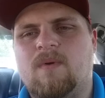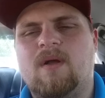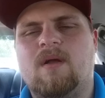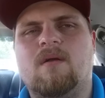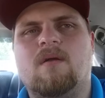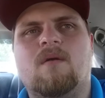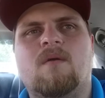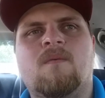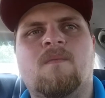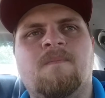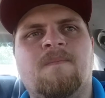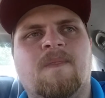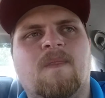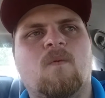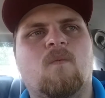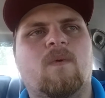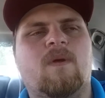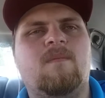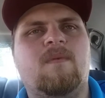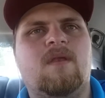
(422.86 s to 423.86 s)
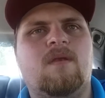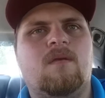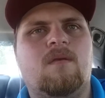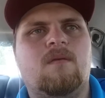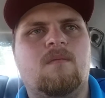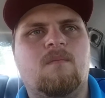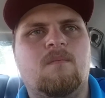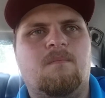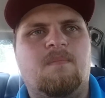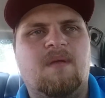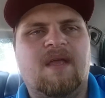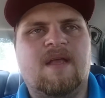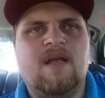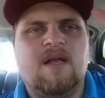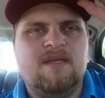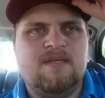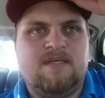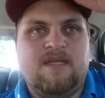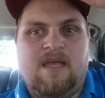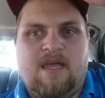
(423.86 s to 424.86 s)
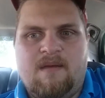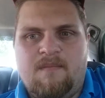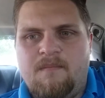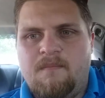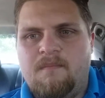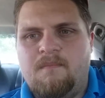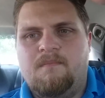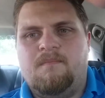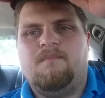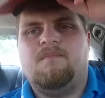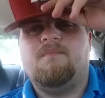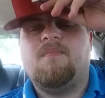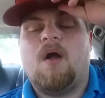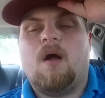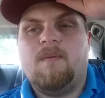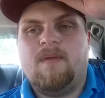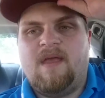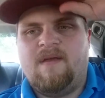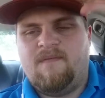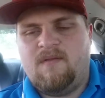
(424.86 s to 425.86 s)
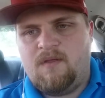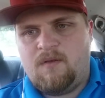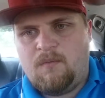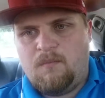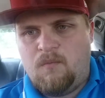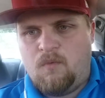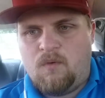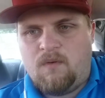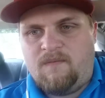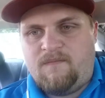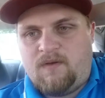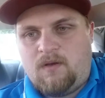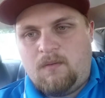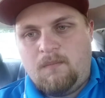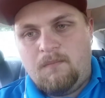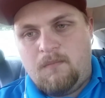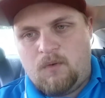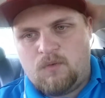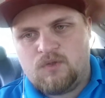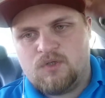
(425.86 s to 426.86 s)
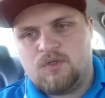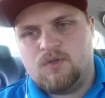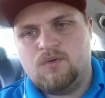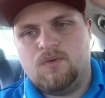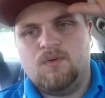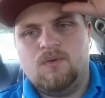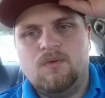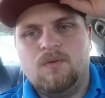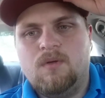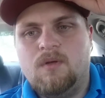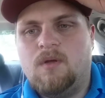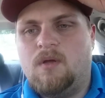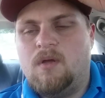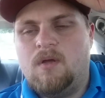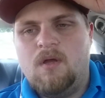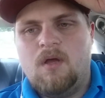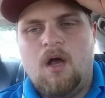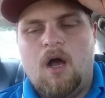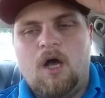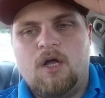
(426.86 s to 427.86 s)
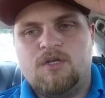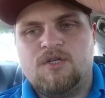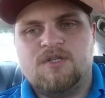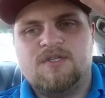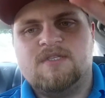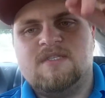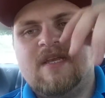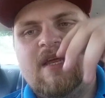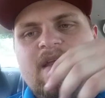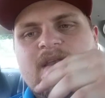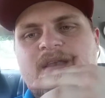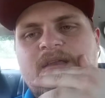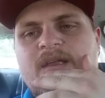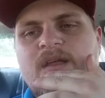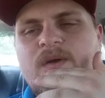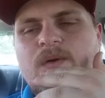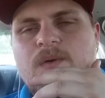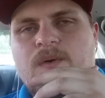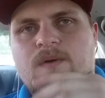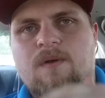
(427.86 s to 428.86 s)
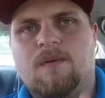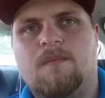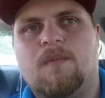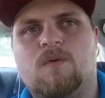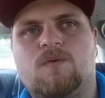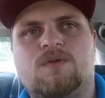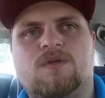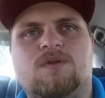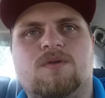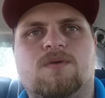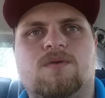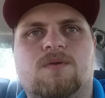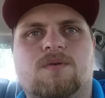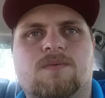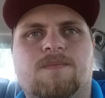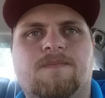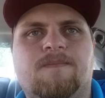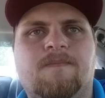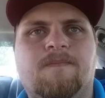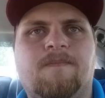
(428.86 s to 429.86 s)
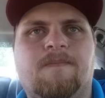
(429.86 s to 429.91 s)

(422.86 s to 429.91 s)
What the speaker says: where women, because they probably have a little more of an emotional understanding or emotional,